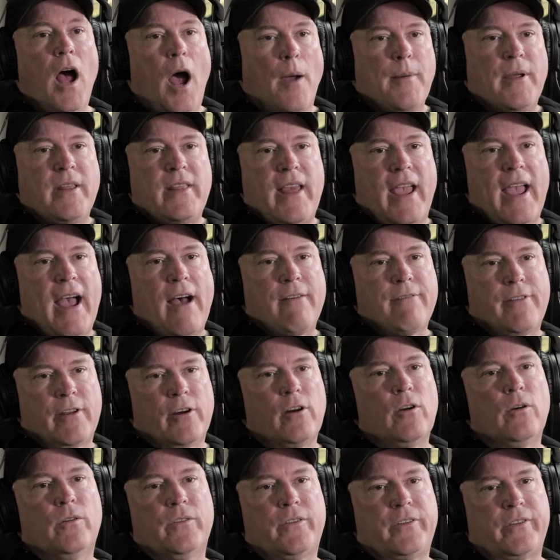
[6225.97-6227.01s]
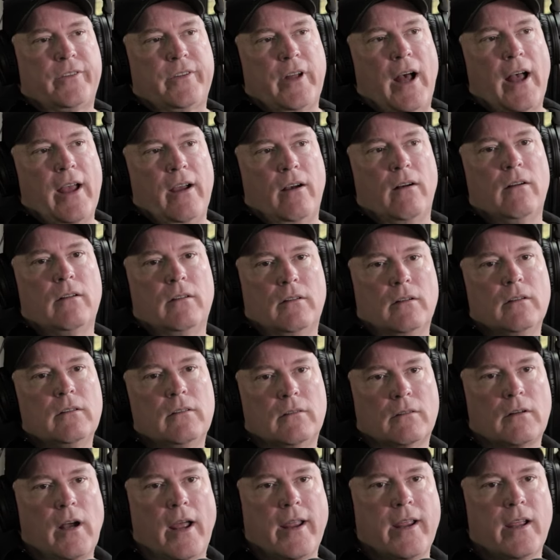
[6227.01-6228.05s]
to Necromunda. I mean, they have their own style. Yeah.
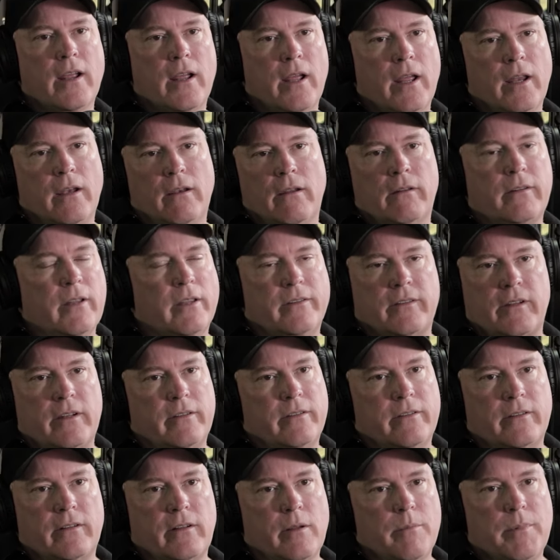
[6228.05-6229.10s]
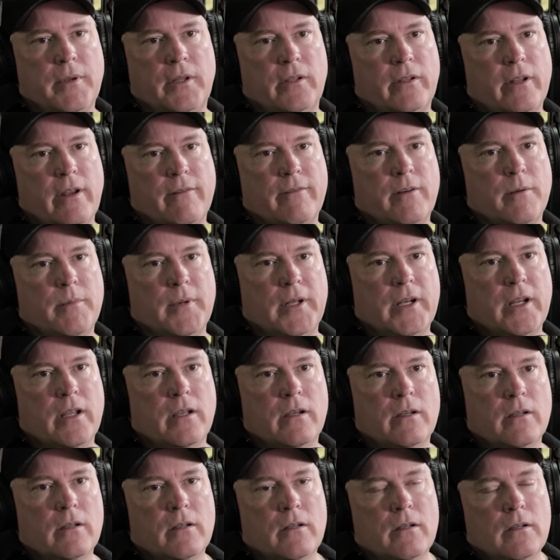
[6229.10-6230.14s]
Yep. Right. And it doesn't necessarily appeal to everybody.
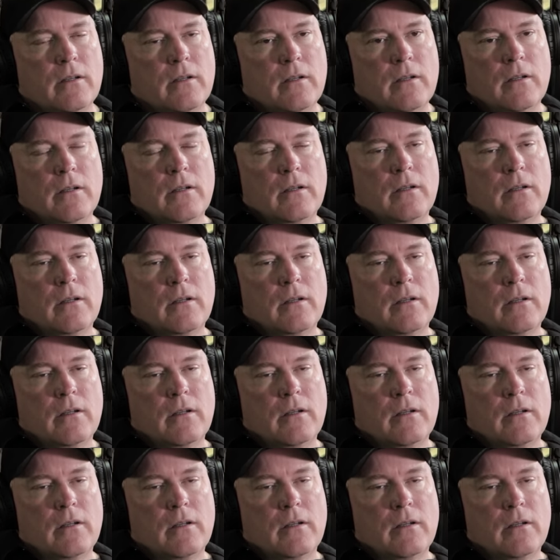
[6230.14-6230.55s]
It's a very